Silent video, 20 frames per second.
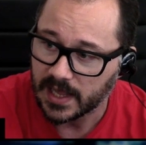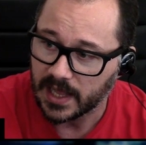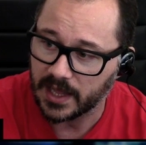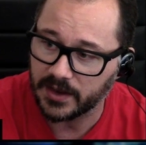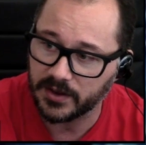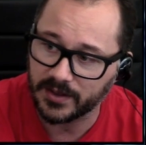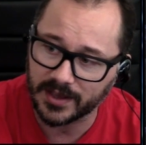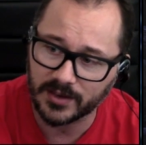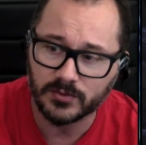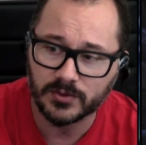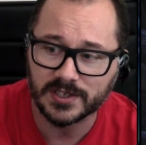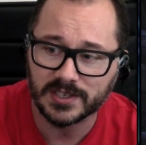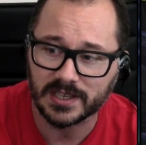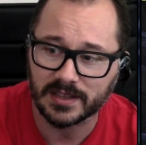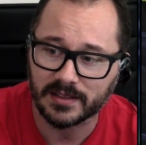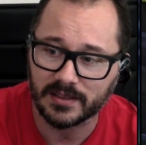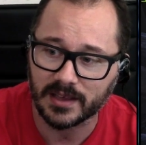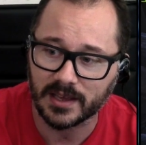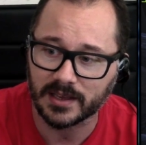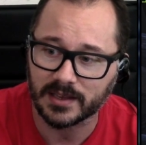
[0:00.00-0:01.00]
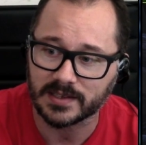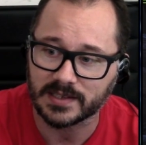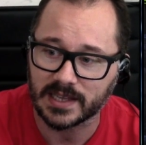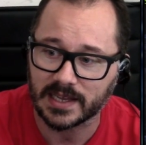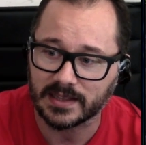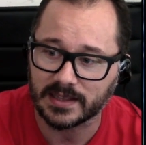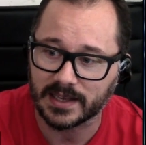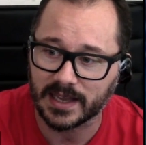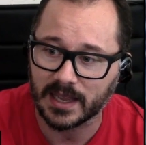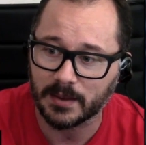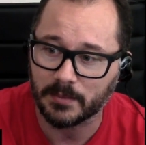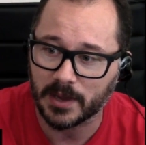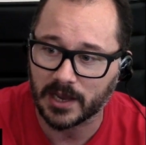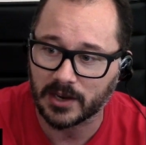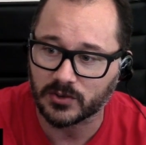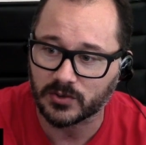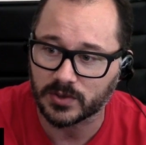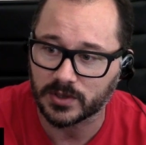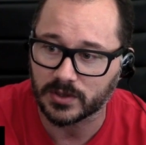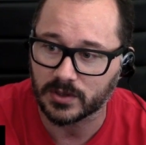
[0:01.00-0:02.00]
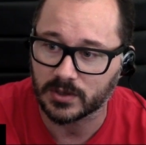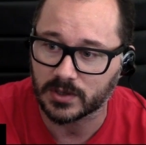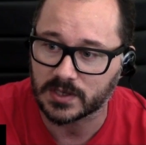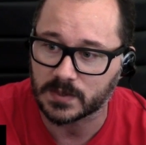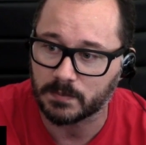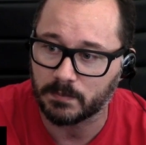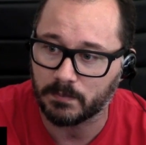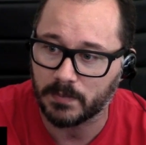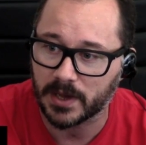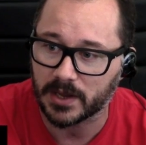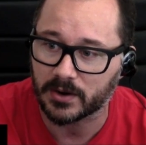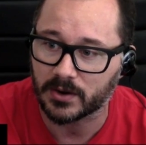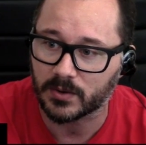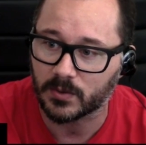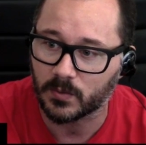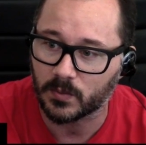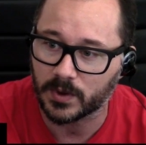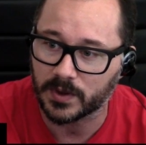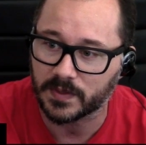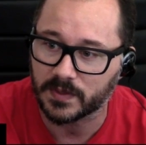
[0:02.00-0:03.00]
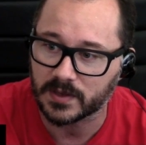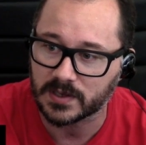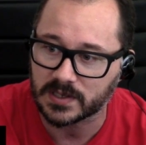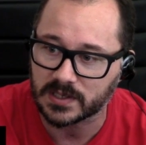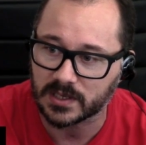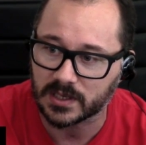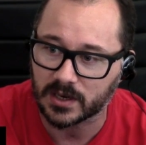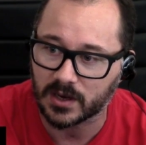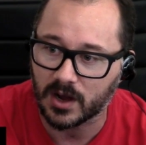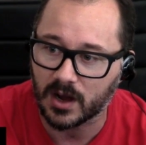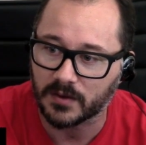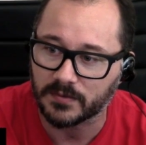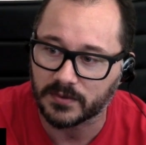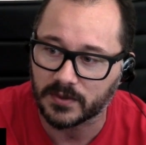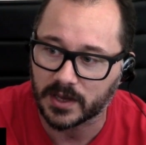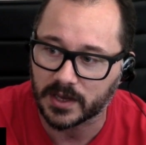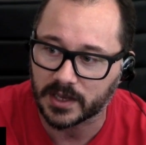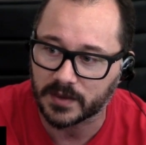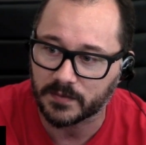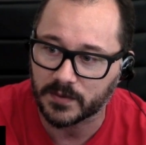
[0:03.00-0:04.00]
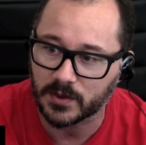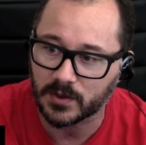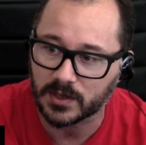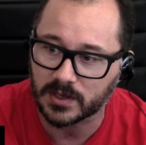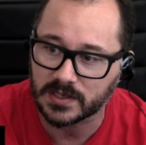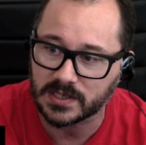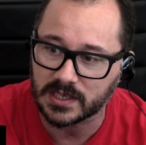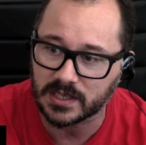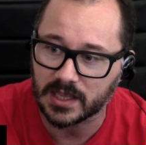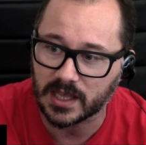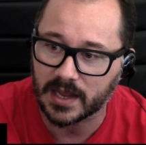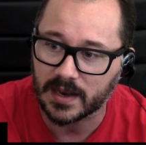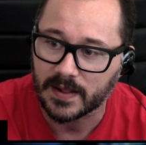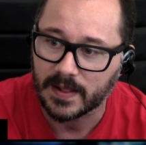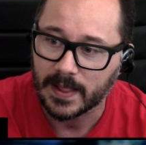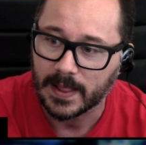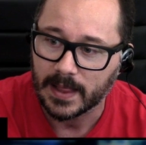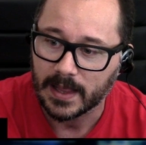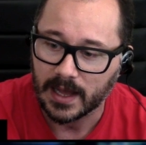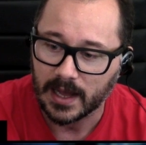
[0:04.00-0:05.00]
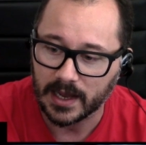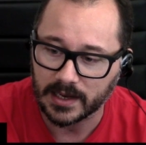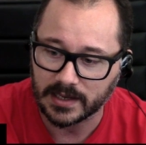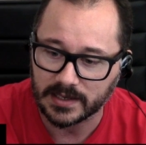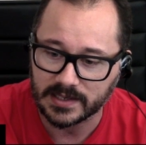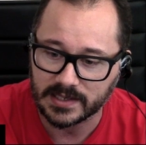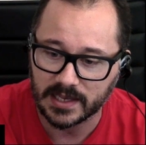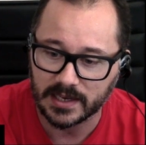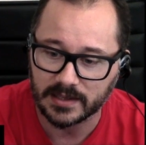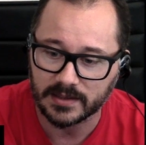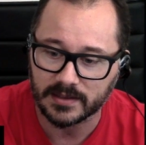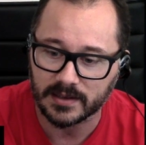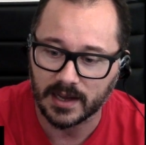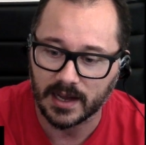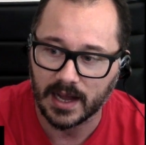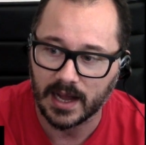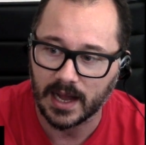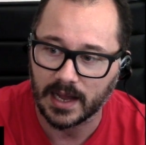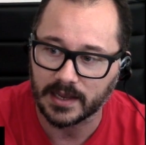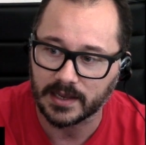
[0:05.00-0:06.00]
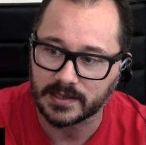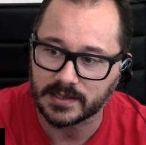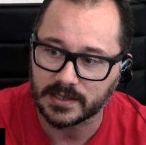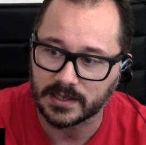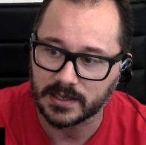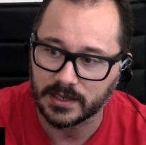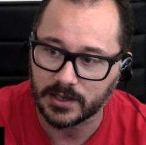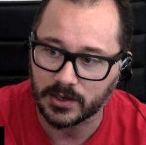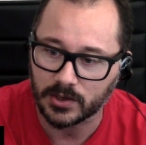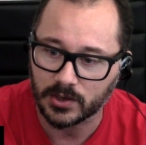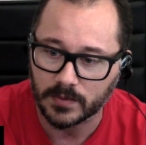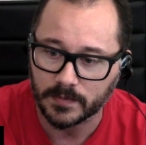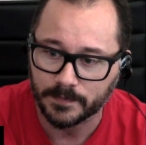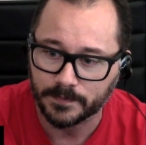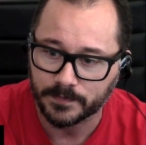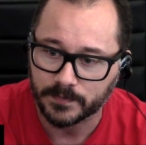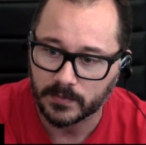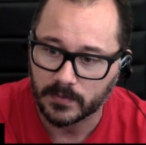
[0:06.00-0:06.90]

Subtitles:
And the interesting thing is that the game actually looks better with this thing off. Like, if you can see that I can set it to highest here.